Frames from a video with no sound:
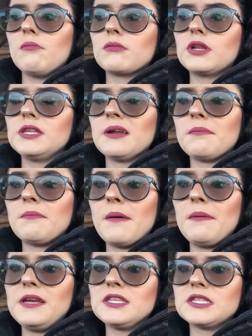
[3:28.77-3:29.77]
clean up
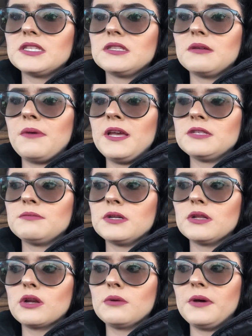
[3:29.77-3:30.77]
the basement
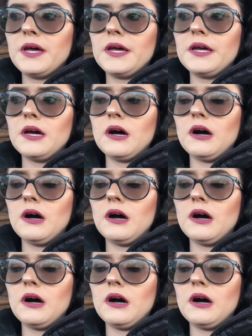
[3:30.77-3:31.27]
a little bit,